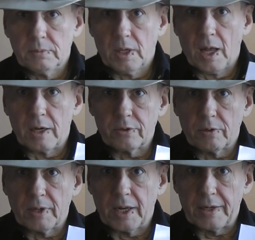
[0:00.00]
colors
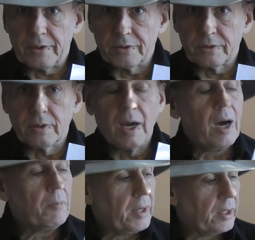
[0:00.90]
of the letters,
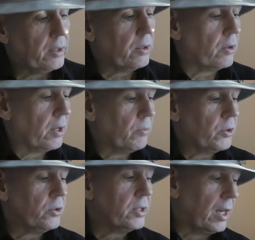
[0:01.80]
how big they are, and
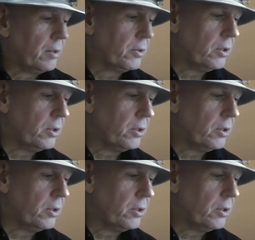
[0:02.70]
what you tell them to